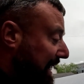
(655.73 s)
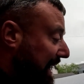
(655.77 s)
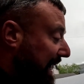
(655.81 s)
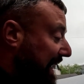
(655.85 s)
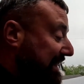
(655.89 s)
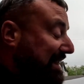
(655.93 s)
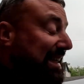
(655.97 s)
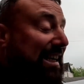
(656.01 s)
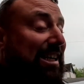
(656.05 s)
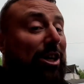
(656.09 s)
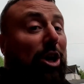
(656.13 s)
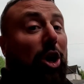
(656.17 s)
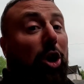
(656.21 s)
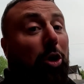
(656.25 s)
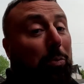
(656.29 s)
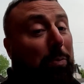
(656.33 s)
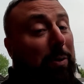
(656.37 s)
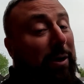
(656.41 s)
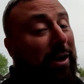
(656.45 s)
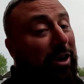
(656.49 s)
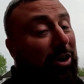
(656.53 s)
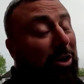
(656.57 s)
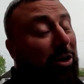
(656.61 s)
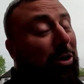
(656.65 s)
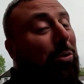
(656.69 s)
I didn't
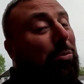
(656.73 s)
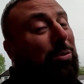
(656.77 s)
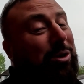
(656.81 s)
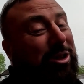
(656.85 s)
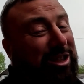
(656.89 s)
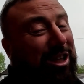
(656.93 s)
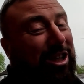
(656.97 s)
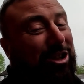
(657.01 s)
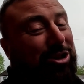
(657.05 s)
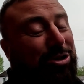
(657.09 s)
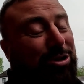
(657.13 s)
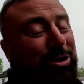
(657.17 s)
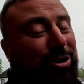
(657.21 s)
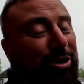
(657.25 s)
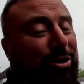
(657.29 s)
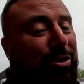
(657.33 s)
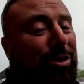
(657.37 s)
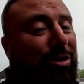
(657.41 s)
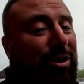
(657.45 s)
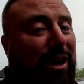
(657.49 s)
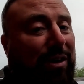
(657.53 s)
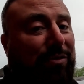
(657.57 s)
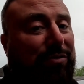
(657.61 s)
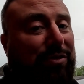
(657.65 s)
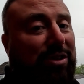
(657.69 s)
open it up, which I should have
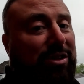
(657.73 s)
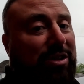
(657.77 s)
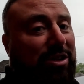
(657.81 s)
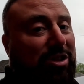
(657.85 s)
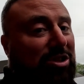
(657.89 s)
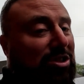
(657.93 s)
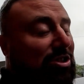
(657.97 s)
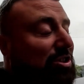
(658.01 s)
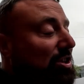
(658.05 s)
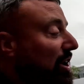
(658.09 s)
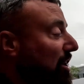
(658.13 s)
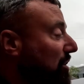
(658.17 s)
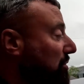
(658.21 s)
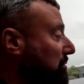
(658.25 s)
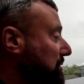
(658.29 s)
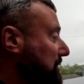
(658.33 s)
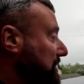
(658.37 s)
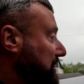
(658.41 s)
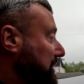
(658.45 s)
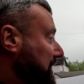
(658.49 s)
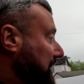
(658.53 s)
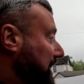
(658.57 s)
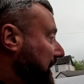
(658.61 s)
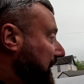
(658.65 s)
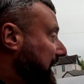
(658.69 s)
done after the snow.
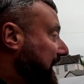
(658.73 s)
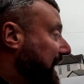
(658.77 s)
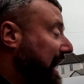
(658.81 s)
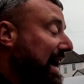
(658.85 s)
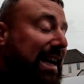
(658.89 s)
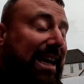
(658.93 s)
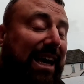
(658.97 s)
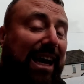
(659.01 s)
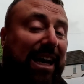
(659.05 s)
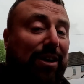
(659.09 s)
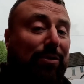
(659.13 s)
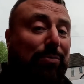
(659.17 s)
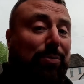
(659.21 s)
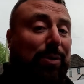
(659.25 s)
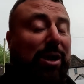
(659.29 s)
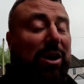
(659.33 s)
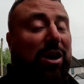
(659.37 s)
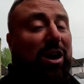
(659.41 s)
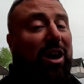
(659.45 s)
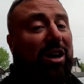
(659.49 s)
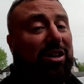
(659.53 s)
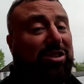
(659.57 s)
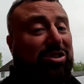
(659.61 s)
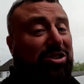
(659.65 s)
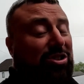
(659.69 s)
Again, if we
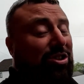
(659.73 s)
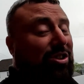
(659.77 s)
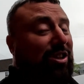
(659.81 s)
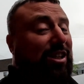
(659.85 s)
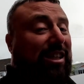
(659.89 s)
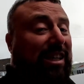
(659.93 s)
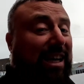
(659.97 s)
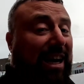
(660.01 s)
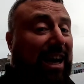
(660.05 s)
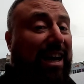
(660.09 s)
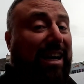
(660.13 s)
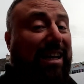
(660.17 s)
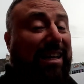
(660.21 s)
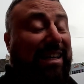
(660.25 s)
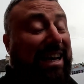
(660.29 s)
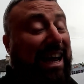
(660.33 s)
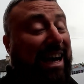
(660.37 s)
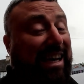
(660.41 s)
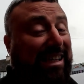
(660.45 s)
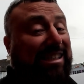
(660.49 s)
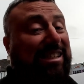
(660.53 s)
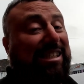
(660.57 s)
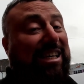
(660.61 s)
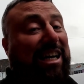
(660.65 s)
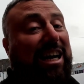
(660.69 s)
got a sunny day
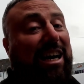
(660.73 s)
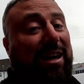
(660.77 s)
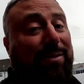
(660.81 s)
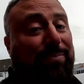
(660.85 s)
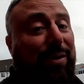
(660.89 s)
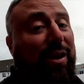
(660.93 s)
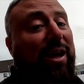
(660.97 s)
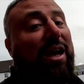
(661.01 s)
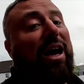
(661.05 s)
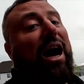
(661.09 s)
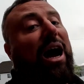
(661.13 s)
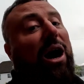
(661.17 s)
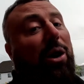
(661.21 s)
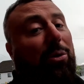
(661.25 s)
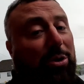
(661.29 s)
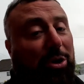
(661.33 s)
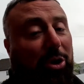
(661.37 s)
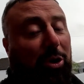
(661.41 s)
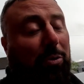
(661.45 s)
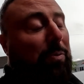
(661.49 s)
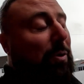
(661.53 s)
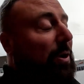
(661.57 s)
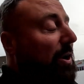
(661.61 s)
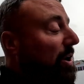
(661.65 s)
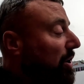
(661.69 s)
next time, I would
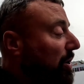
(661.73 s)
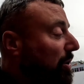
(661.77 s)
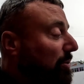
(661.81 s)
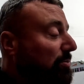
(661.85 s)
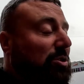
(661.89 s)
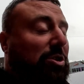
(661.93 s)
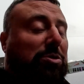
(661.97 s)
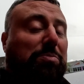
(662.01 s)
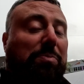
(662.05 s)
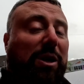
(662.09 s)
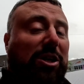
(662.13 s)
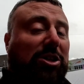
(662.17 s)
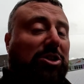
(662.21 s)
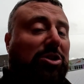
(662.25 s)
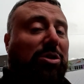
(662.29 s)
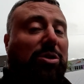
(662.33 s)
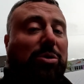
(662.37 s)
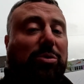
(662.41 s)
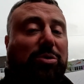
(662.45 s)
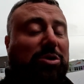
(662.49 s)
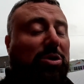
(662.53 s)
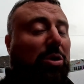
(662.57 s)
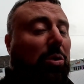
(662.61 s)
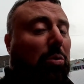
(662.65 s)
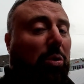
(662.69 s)
open it up, just make sure there
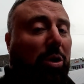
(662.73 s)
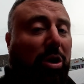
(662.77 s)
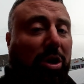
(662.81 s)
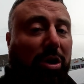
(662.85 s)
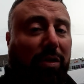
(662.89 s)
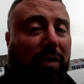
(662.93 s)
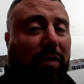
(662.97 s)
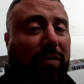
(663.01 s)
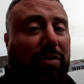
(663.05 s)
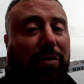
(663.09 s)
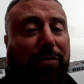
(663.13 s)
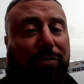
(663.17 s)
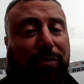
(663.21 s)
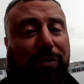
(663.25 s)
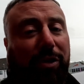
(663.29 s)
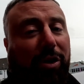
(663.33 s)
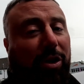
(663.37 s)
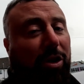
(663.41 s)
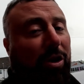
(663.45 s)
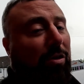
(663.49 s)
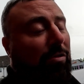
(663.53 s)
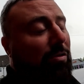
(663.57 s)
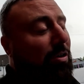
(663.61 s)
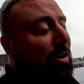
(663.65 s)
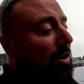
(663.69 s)
was no water on the
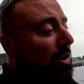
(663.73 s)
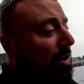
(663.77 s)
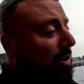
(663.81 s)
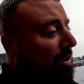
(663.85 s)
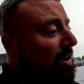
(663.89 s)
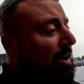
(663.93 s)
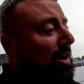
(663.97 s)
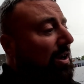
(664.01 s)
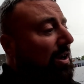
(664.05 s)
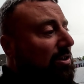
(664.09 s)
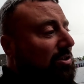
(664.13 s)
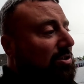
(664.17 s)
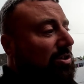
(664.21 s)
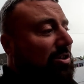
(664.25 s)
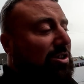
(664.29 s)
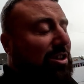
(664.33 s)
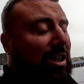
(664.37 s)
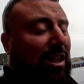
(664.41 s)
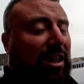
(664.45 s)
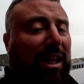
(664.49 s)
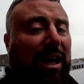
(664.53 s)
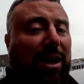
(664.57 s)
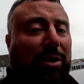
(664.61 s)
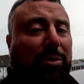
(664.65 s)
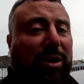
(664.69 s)
floor, or just
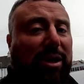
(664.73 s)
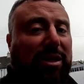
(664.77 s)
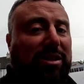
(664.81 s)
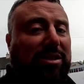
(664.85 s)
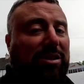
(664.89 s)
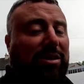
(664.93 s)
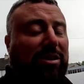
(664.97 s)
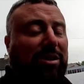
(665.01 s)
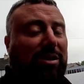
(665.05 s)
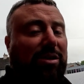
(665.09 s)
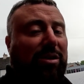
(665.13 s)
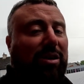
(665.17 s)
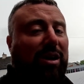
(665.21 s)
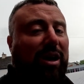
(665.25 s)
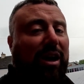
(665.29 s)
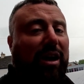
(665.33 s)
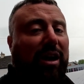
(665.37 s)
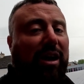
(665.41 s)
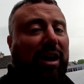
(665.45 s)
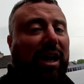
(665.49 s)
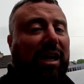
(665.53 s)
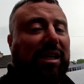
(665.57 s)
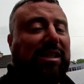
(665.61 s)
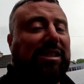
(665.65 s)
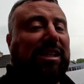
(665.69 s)
allow it to
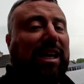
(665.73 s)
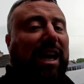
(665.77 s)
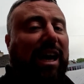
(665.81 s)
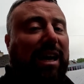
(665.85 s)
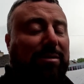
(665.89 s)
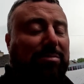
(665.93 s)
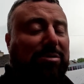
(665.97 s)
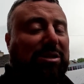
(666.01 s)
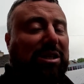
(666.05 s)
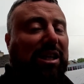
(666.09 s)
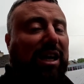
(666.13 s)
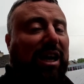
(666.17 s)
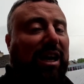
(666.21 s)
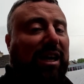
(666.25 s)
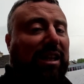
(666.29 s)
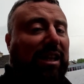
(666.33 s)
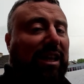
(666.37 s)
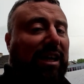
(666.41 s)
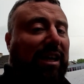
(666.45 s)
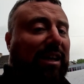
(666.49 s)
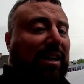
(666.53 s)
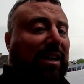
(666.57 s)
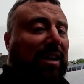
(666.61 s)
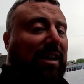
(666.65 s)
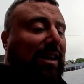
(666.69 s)
escape
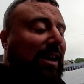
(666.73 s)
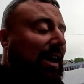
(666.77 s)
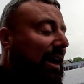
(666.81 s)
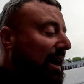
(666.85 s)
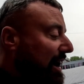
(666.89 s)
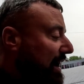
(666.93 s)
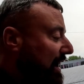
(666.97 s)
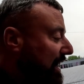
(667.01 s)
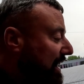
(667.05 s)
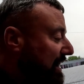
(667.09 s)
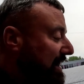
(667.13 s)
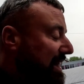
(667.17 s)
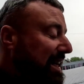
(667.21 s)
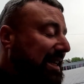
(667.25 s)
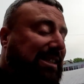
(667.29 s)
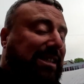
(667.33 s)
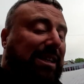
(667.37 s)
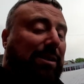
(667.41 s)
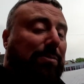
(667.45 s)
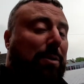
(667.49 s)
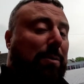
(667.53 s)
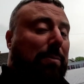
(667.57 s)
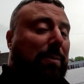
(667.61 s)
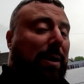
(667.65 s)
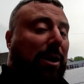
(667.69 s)
slightly, and then
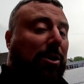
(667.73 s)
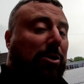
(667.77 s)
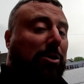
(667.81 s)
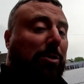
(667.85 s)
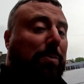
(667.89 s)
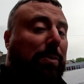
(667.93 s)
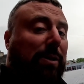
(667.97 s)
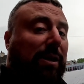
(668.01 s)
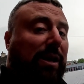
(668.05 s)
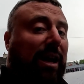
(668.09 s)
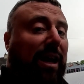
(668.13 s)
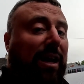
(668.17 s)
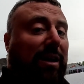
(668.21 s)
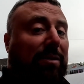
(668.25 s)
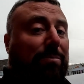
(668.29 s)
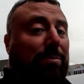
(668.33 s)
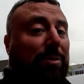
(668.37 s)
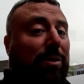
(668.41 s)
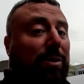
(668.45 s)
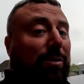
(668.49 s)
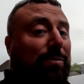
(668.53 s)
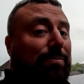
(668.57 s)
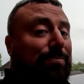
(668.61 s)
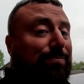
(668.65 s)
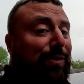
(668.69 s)
zip it back up again.
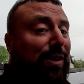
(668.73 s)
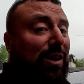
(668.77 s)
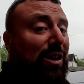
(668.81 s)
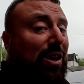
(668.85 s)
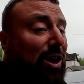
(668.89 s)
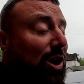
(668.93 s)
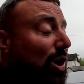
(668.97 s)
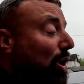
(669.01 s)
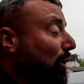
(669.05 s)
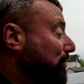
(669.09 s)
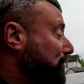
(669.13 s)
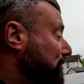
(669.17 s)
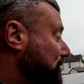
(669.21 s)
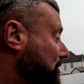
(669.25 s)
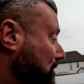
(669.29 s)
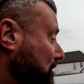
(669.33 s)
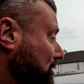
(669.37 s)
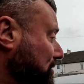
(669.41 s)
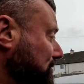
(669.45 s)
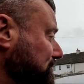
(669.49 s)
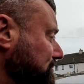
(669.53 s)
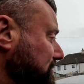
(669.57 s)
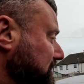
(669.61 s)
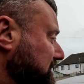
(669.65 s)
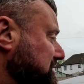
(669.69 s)
But
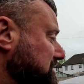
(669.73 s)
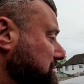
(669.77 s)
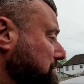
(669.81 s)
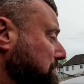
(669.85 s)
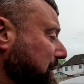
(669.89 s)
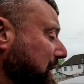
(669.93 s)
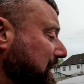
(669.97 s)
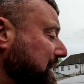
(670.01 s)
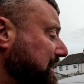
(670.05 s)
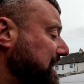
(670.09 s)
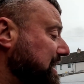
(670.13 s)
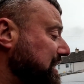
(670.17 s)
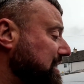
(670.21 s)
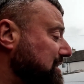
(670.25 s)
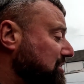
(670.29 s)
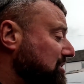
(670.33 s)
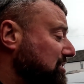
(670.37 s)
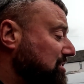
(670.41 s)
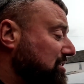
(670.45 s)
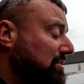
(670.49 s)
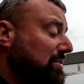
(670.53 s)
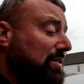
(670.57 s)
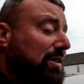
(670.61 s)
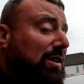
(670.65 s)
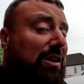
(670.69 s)
overall, as a
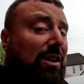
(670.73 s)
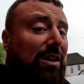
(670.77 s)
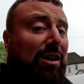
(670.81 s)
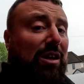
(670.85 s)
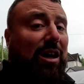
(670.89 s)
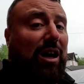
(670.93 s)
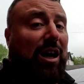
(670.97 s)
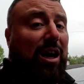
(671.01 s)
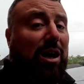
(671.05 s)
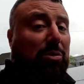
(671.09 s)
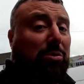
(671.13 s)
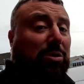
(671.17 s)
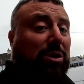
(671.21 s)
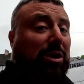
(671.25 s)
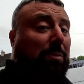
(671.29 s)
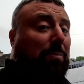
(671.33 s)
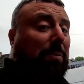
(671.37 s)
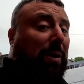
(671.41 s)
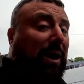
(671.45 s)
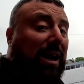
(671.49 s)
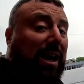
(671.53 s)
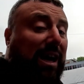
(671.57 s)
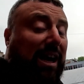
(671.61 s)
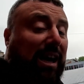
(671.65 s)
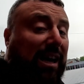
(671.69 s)
package, would I
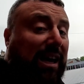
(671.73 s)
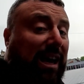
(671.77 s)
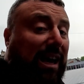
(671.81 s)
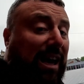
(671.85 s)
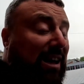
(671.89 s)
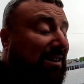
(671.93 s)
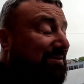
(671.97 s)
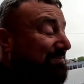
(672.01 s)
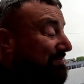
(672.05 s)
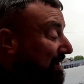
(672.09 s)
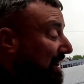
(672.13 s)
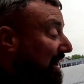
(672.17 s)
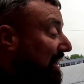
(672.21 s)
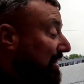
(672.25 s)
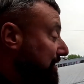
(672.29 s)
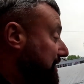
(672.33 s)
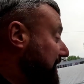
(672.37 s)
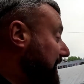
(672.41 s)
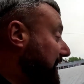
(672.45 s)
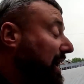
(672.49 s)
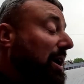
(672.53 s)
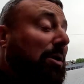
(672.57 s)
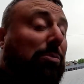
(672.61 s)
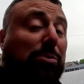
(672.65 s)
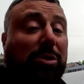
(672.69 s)
buy it again? I
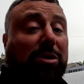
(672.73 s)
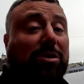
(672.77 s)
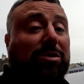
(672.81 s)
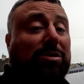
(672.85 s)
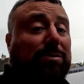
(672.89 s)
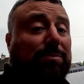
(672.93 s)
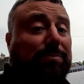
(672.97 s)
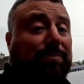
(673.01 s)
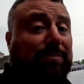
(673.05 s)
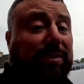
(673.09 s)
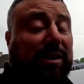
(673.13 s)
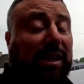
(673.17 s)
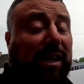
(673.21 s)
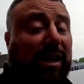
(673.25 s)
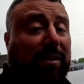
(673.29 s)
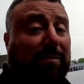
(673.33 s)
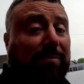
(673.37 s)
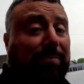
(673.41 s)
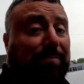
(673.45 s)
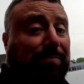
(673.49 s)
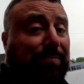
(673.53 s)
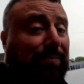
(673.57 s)
think I would, yeah.